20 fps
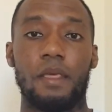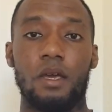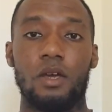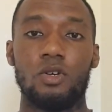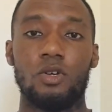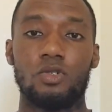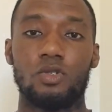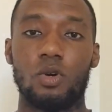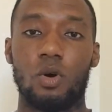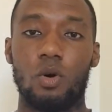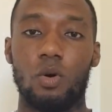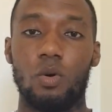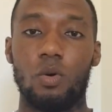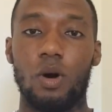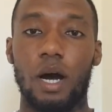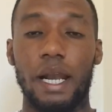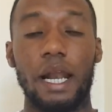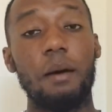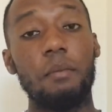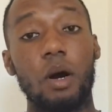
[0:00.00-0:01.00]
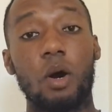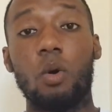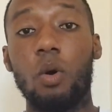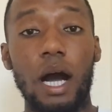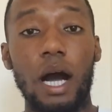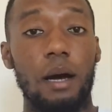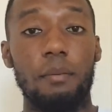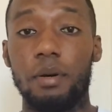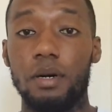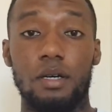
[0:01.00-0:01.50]
So, and I'm a
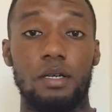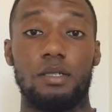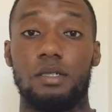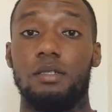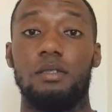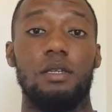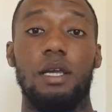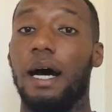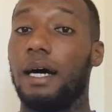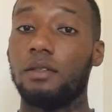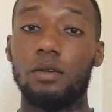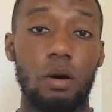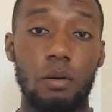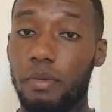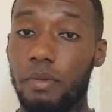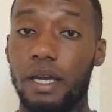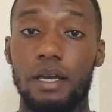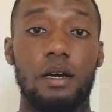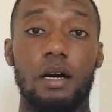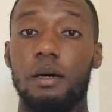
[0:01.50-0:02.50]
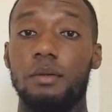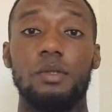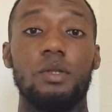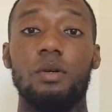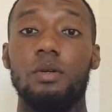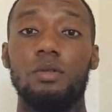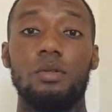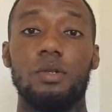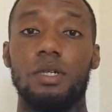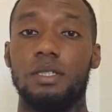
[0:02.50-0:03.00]
quiet person. I don't make up no
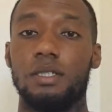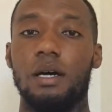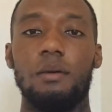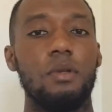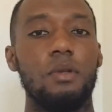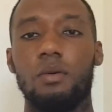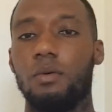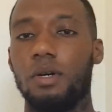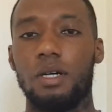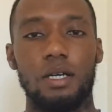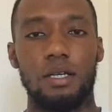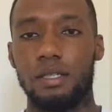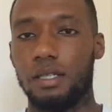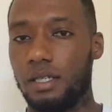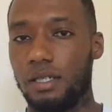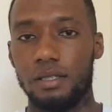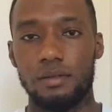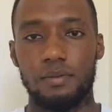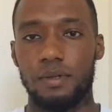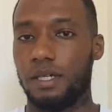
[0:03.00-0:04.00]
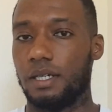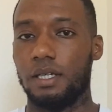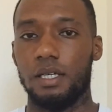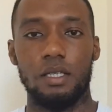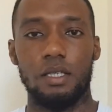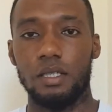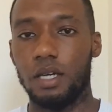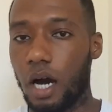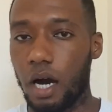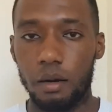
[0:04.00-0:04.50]
noise. I'm not one of these
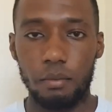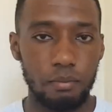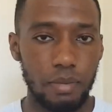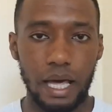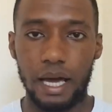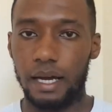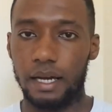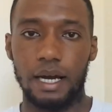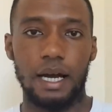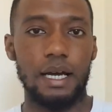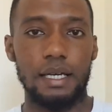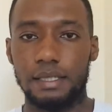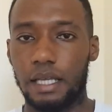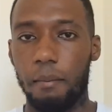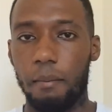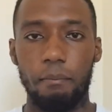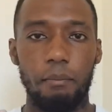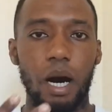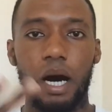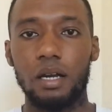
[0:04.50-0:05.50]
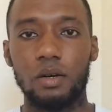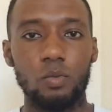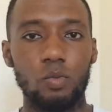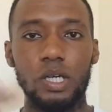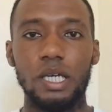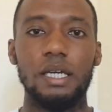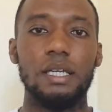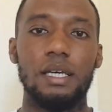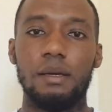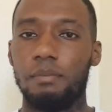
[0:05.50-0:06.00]
fucking young black guys that bun
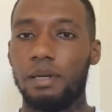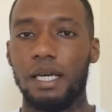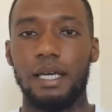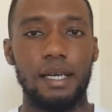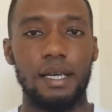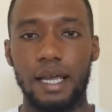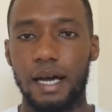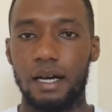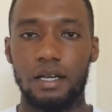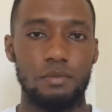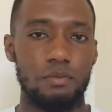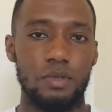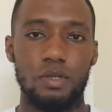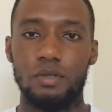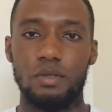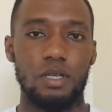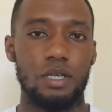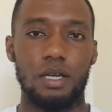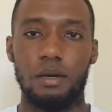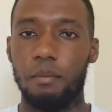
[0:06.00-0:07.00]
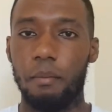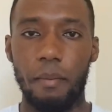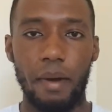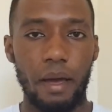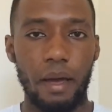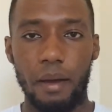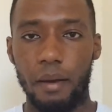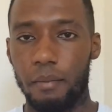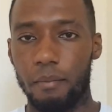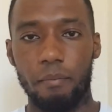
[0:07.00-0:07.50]
weed and play loud music and
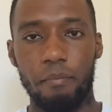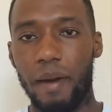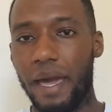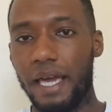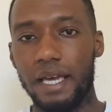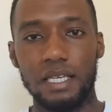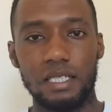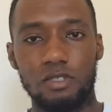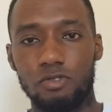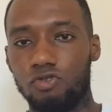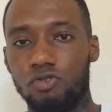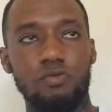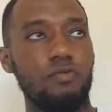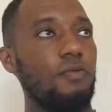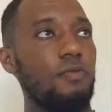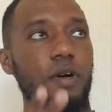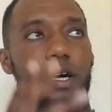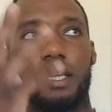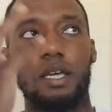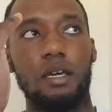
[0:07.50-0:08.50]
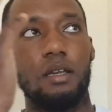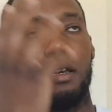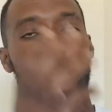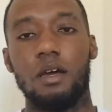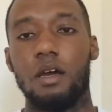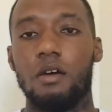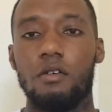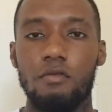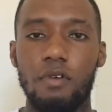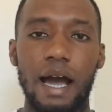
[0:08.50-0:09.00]
bass fucking
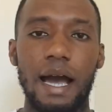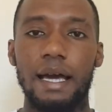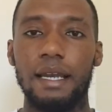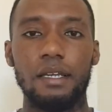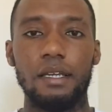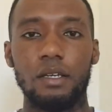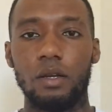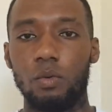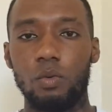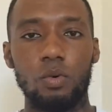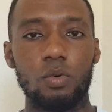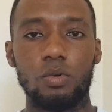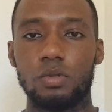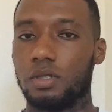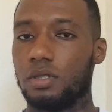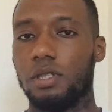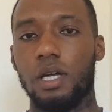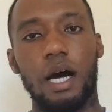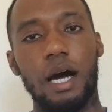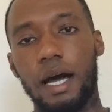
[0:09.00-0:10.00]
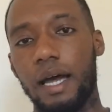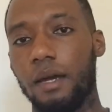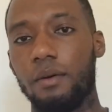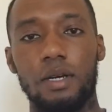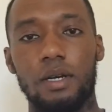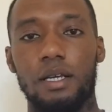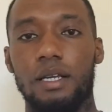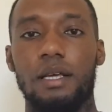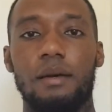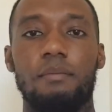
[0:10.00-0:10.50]
rattling the walls. No, I ain't one
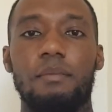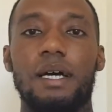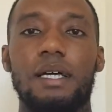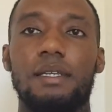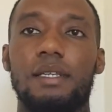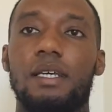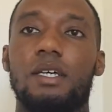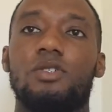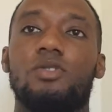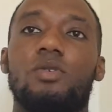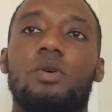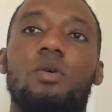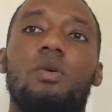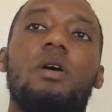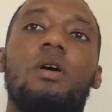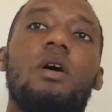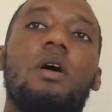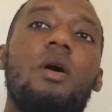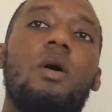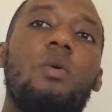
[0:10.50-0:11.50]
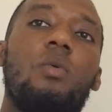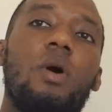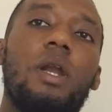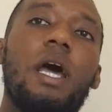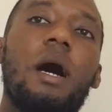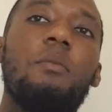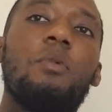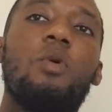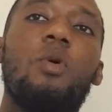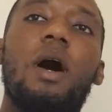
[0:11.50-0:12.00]
of them man there. So, when
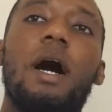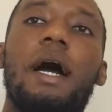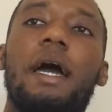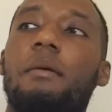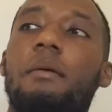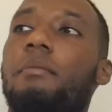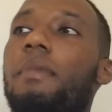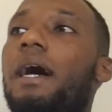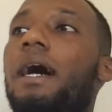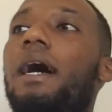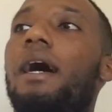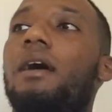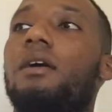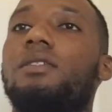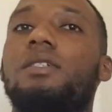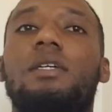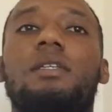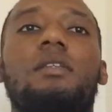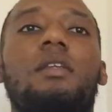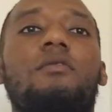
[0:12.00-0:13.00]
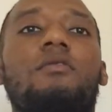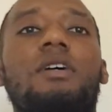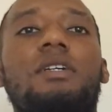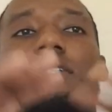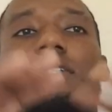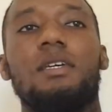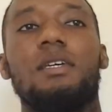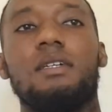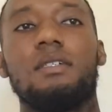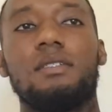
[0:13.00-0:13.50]
I'm quiet in my house and the rest
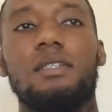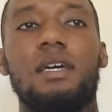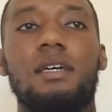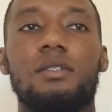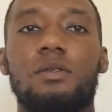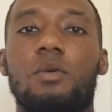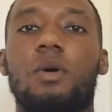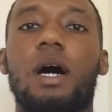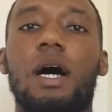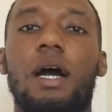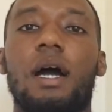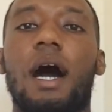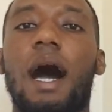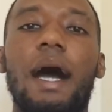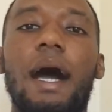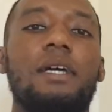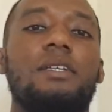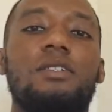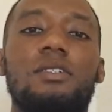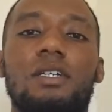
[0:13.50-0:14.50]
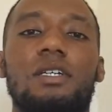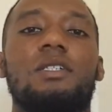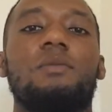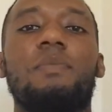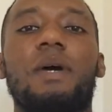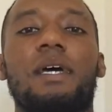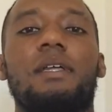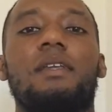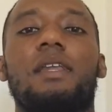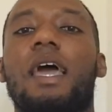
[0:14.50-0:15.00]
estate is quiet, I just
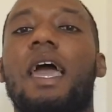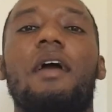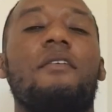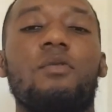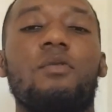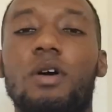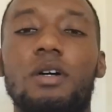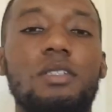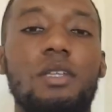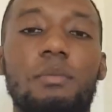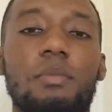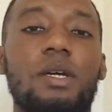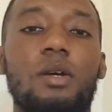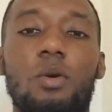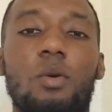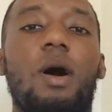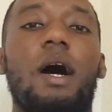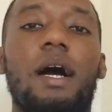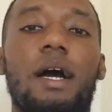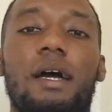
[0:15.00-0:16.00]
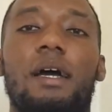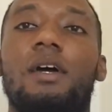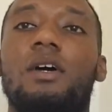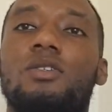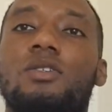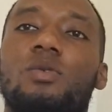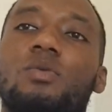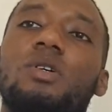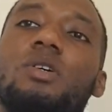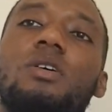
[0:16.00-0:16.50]
expect everyone to be quiet.
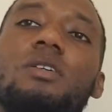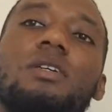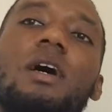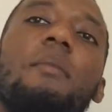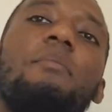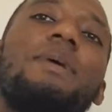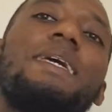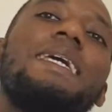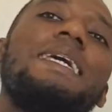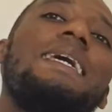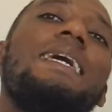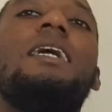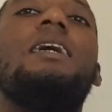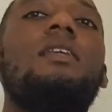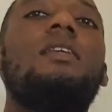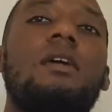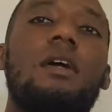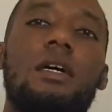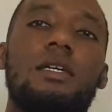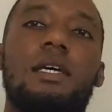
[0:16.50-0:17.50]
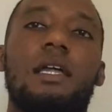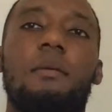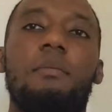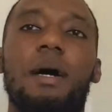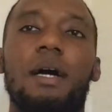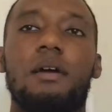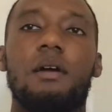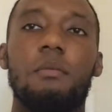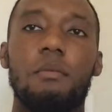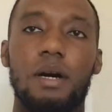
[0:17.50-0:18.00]
So, when you got some idiots at the
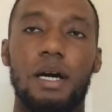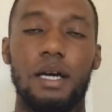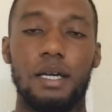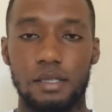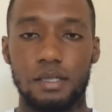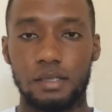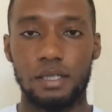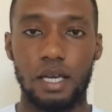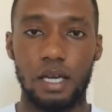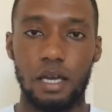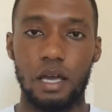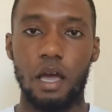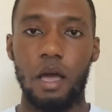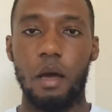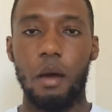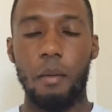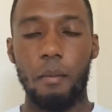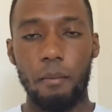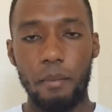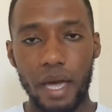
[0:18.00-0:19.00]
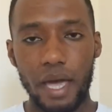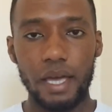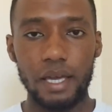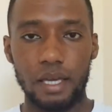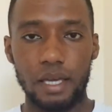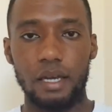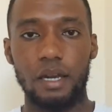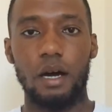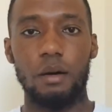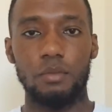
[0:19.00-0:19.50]
back of my estate
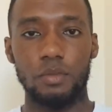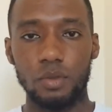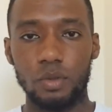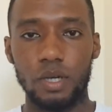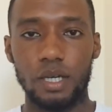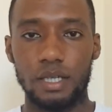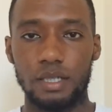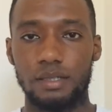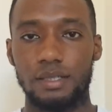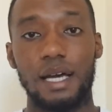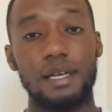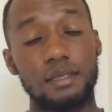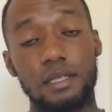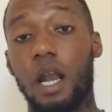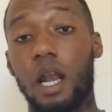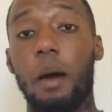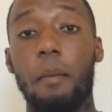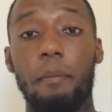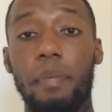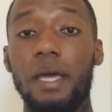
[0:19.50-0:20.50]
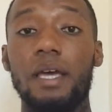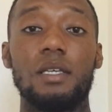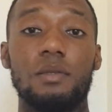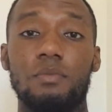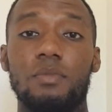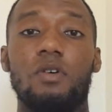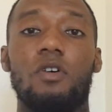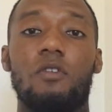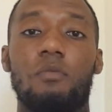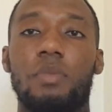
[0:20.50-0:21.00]
making up noise, that's gonna piss
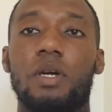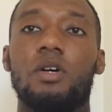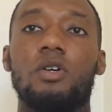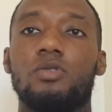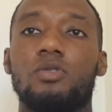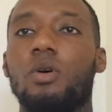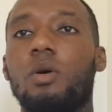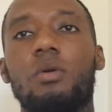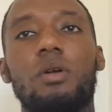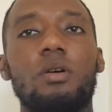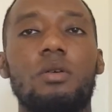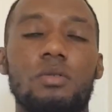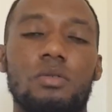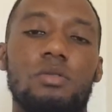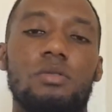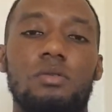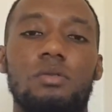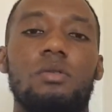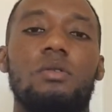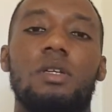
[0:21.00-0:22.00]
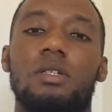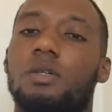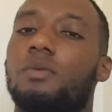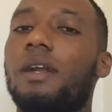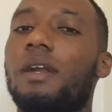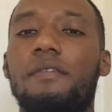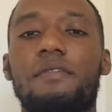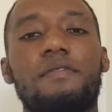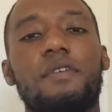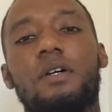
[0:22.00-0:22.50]
me off because no one else is doing this. Why
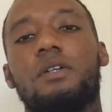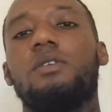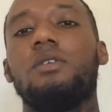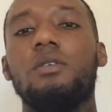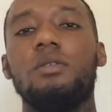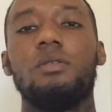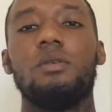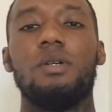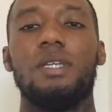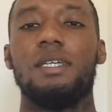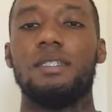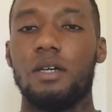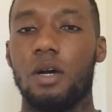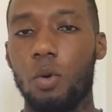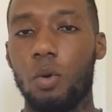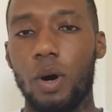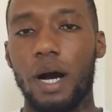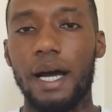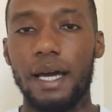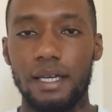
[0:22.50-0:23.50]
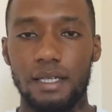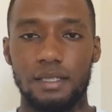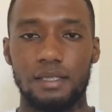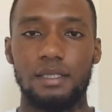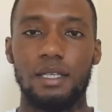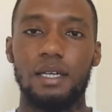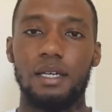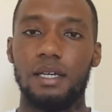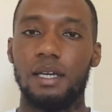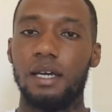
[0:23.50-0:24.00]
the fuck are you doing it? It's a quiet
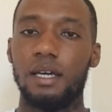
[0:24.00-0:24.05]
estate.